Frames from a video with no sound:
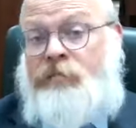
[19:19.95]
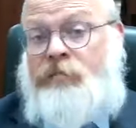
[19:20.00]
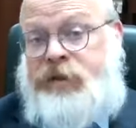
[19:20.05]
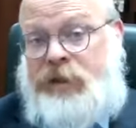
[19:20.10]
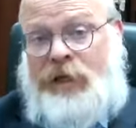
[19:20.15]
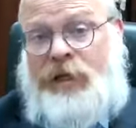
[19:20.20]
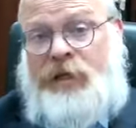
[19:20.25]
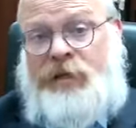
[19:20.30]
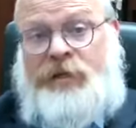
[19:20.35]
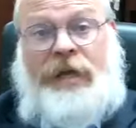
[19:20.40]

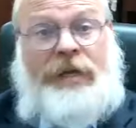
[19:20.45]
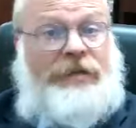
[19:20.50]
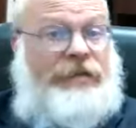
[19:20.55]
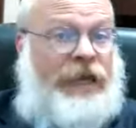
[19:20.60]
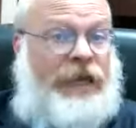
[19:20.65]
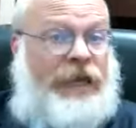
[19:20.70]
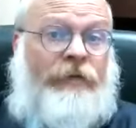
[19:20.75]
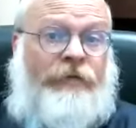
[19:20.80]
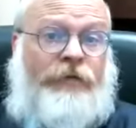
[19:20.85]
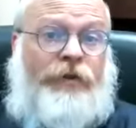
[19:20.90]
Please
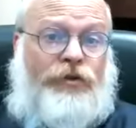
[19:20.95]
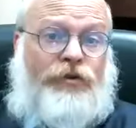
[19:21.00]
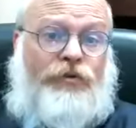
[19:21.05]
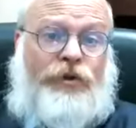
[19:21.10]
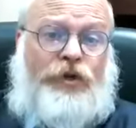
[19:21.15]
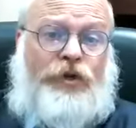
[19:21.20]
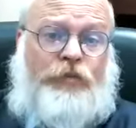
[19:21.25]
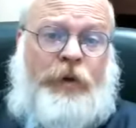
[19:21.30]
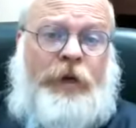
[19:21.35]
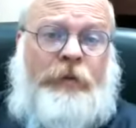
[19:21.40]
save the
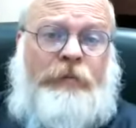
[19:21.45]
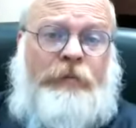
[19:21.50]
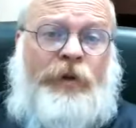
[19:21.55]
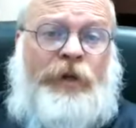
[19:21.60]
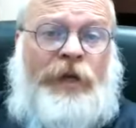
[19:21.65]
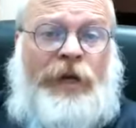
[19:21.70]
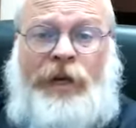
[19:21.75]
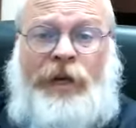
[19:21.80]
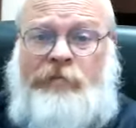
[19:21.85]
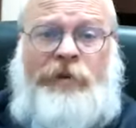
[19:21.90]
Jewish people.
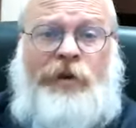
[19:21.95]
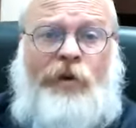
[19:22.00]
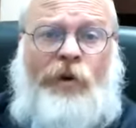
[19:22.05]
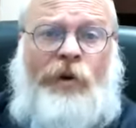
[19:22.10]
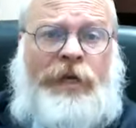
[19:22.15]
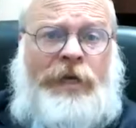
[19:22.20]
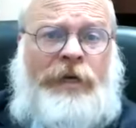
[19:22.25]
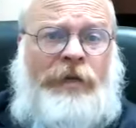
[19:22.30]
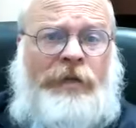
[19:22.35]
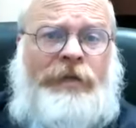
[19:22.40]
They're going to be
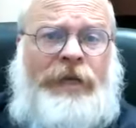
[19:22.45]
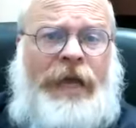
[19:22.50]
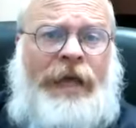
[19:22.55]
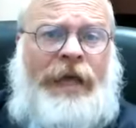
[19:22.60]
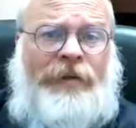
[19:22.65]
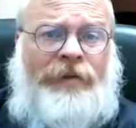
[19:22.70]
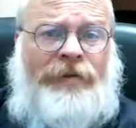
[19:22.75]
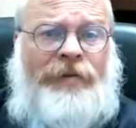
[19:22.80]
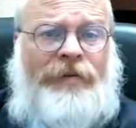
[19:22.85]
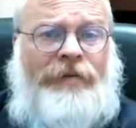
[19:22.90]
all killed
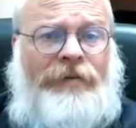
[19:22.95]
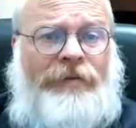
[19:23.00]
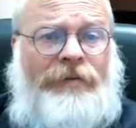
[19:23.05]
out.